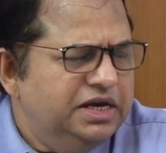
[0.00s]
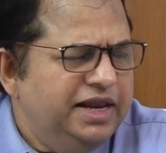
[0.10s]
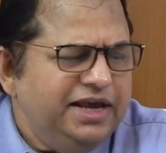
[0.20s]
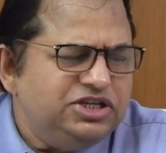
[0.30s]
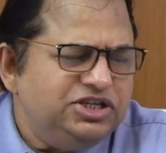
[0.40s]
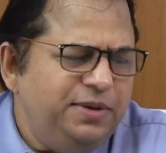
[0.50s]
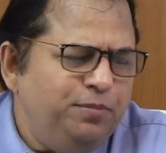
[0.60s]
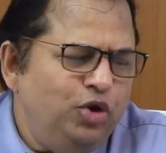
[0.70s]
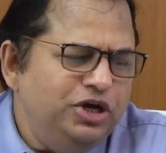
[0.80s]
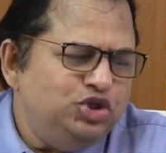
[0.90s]
Next 10
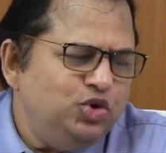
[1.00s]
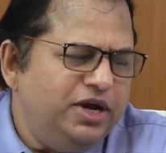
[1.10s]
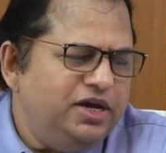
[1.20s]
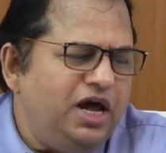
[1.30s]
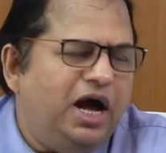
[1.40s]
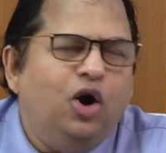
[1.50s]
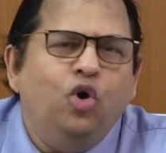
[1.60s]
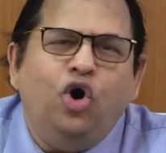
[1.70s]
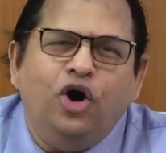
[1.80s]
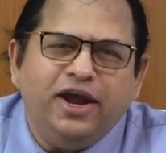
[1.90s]
points you get how
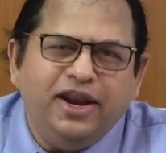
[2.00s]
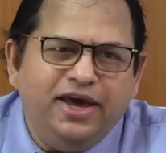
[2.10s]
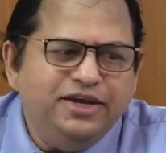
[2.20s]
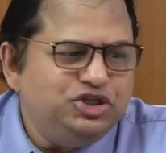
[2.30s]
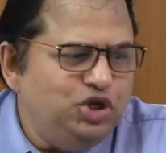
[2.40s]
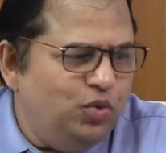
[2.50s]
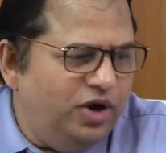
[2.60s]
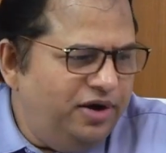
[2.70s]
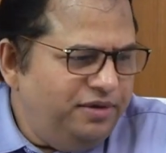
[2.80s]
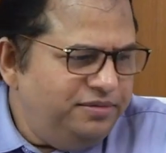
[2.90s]
organized you
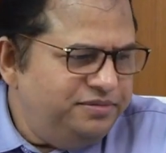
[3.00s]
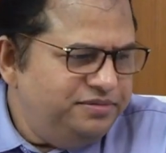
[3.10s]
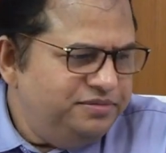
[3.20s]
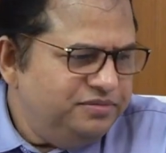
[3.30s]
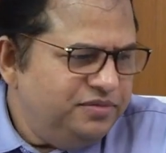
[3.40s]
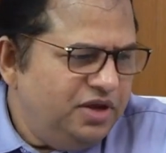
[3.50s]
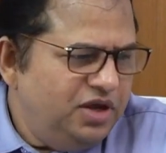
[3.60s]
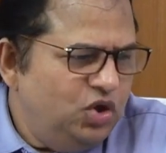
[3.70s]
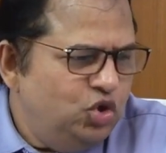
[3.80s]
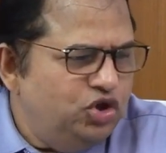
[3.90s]
are.
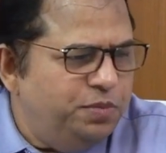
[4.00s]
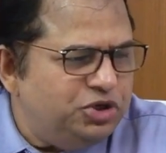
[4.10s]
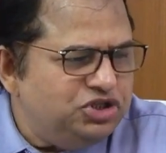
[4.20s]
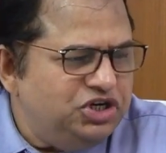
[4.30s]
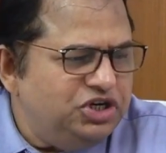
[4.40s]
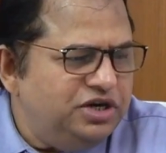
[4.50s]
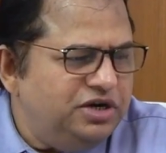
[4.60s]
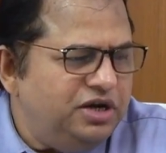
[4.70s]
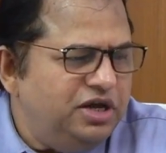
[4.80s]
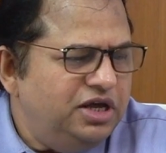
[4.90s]
The
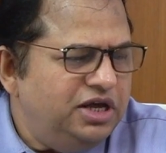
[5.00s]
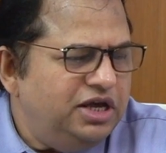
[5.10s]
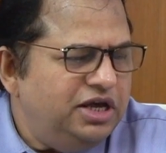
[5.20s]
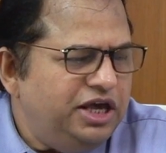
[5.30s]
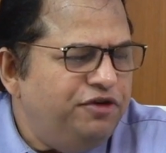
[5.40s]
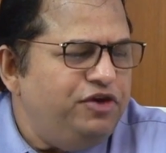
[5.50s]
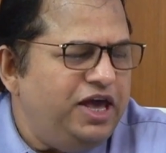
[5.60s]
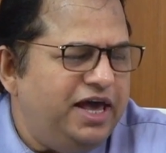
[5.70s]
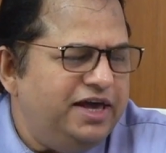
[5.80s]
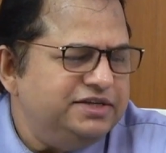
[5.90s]
presenter, if he
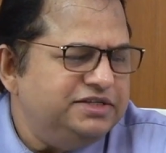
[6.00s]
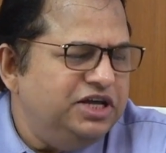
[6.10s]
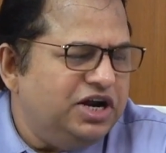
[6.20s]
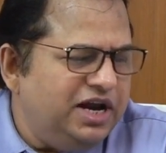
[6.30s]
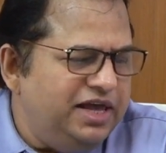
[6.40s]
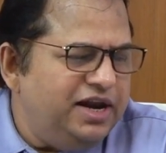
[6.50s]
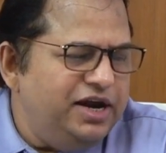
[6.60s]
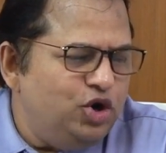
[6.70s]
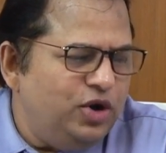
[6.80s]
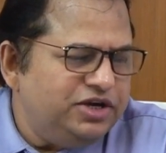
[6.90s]
has the clear
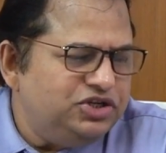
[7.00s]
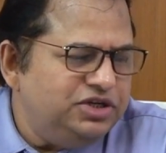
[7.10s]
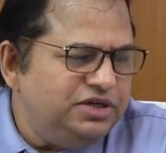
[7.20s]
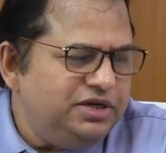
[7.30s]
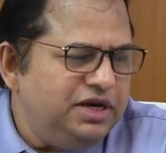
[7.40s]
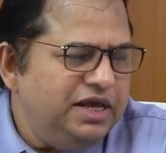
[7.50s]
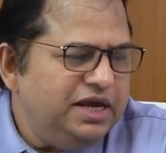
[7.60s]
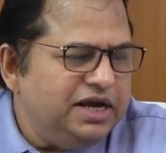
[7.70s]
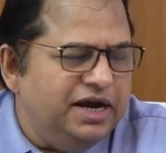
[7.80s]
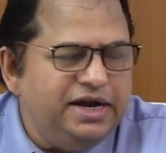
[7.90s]
introduction,
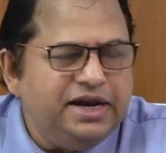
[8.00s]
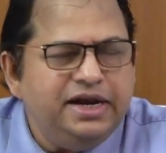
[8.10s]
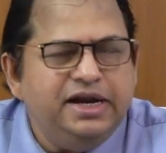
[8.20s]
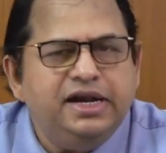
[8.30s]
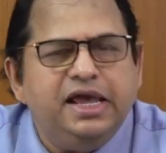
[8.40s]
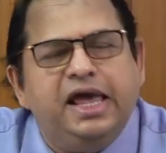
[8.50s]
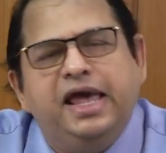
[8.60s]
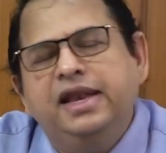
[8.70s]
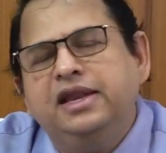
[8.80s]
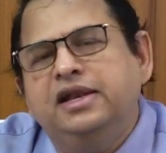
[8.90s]
content,
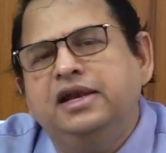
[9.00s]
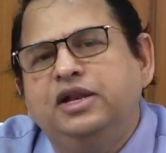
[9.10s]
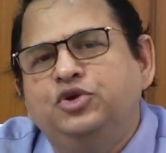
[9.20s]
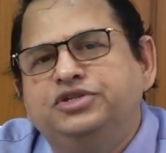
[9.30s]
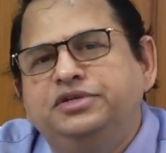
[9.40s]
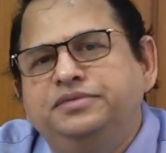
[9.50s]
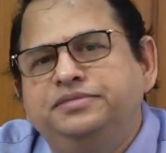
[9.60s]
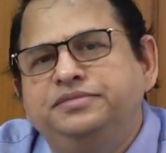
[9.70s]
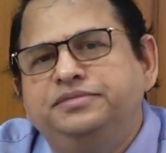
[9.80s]
and conclusion.